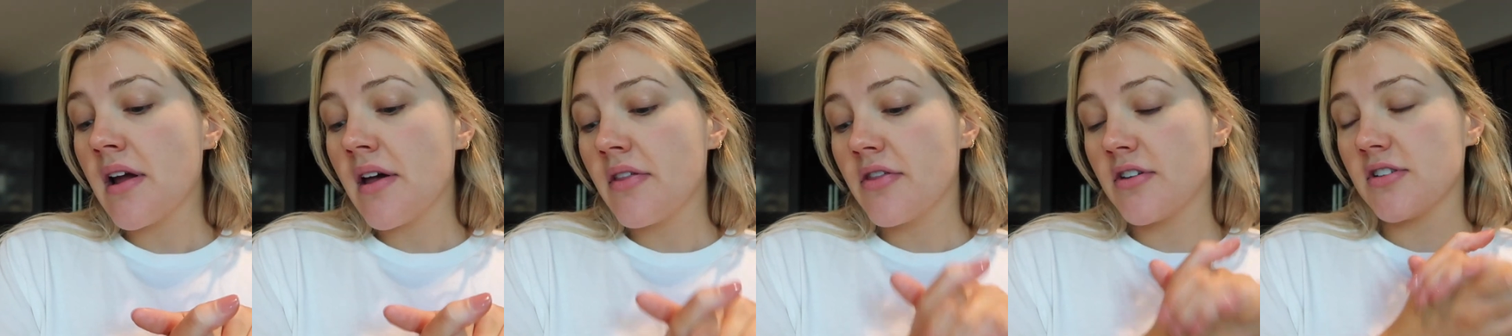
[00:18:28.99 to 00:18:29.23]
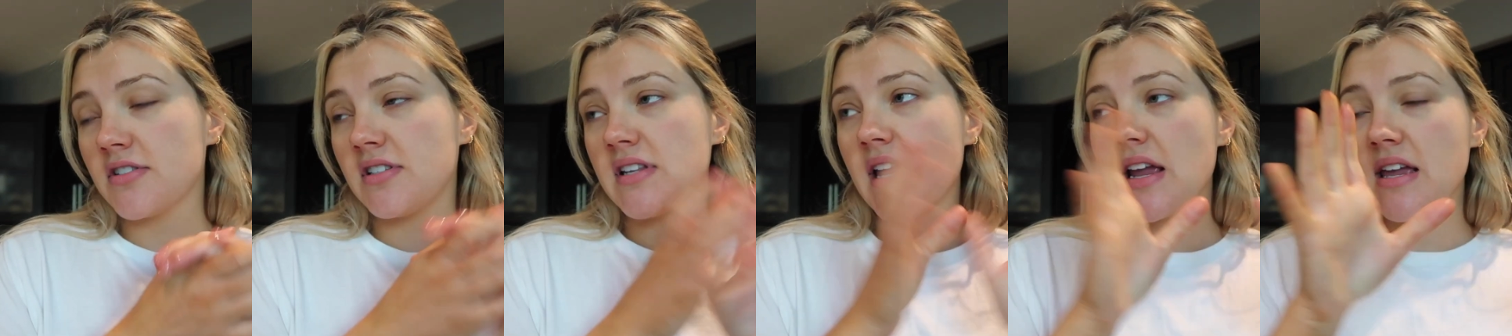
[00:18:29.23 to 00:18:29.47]

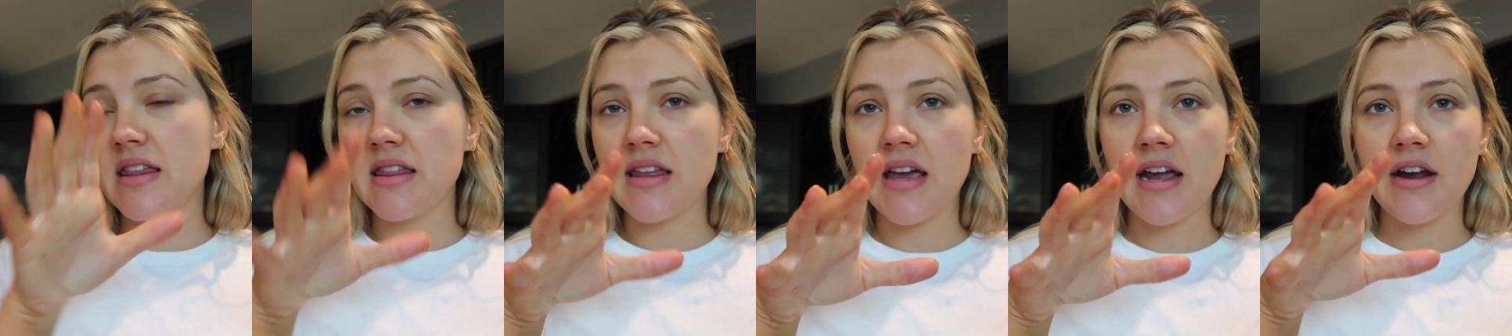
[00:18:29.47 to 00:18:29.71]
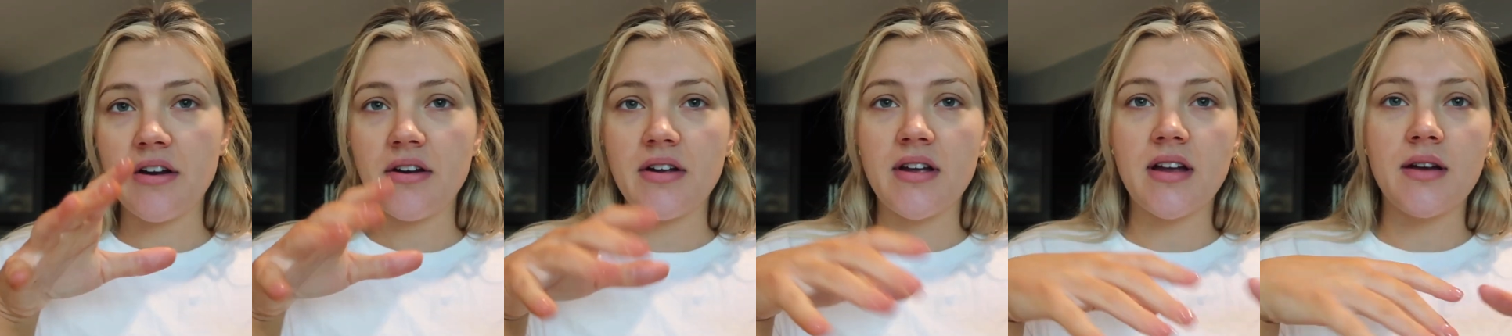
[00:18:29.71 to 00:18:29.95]
They're staying in the
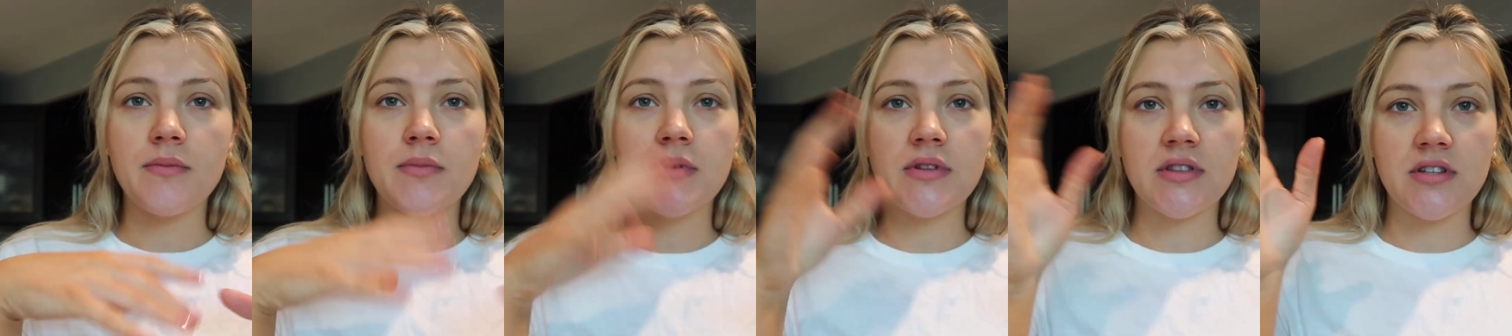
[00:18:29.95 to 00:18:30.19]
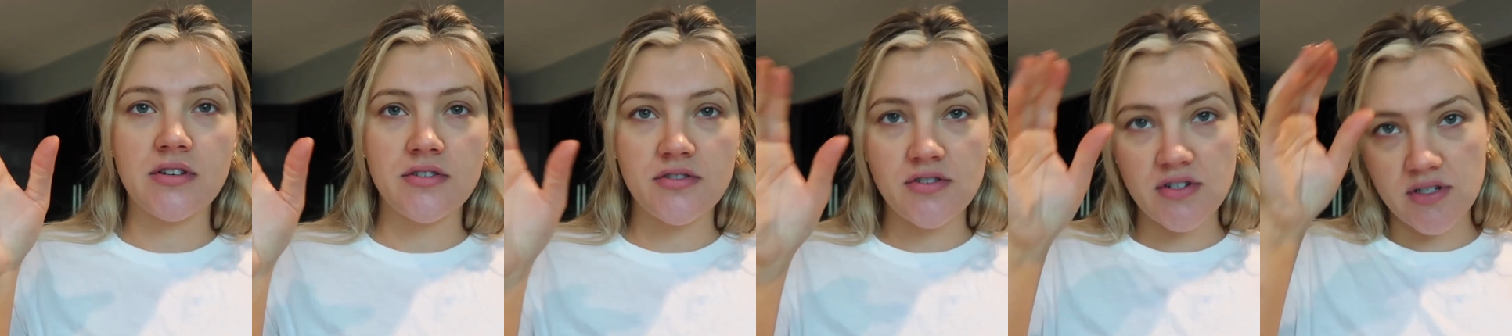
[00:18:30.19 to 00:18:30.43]
area,
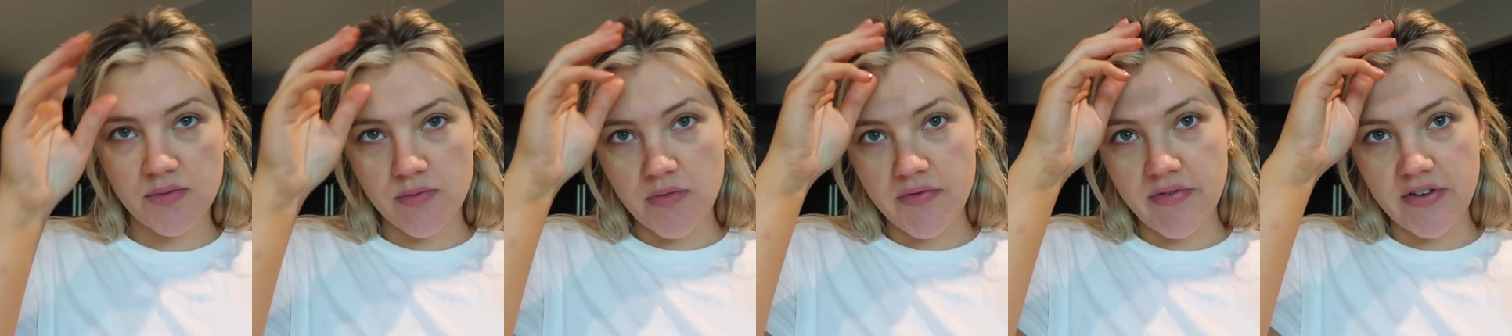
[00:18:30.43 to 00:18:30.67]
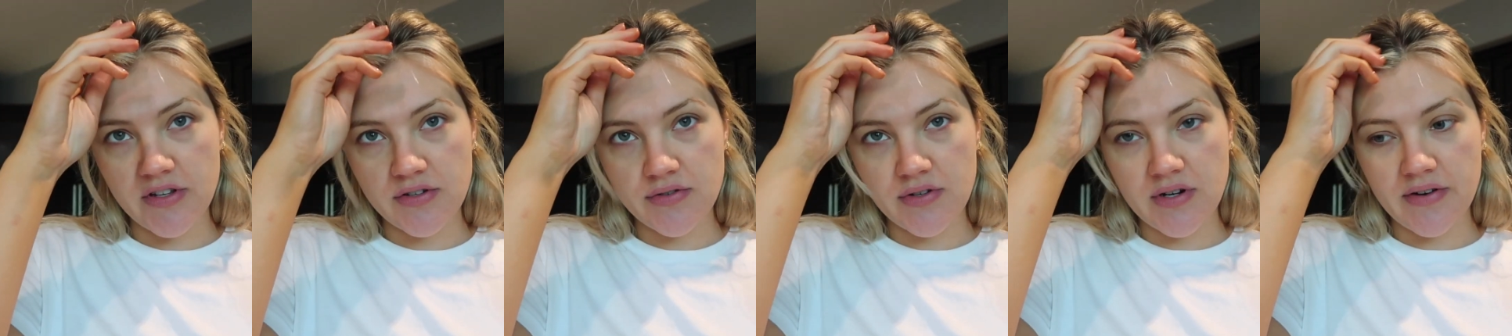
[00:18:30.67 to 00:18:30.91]
but they're just
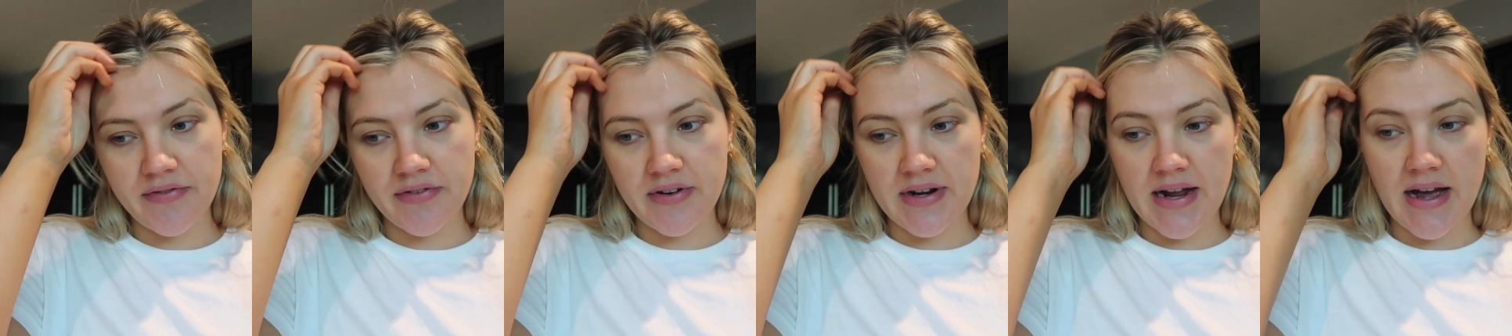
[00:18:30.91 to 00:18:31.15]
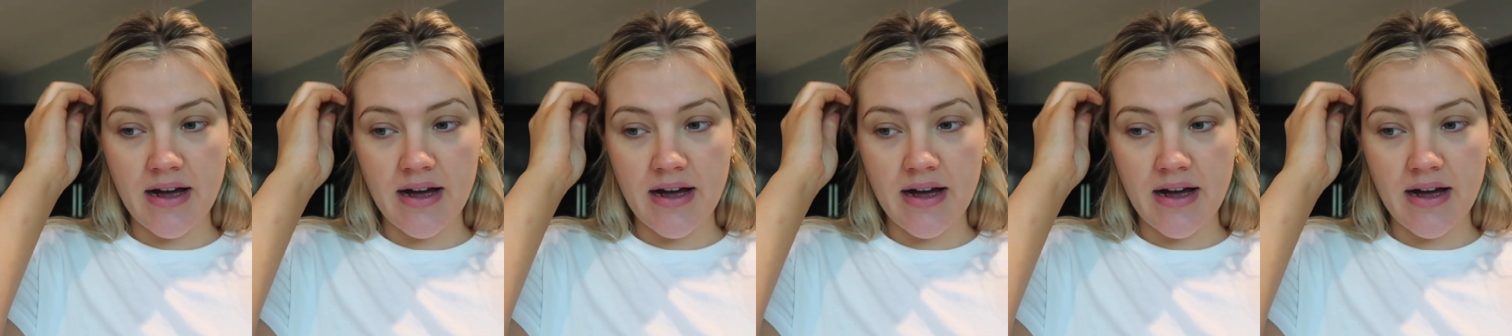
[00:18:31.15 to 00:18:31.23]
moving to a different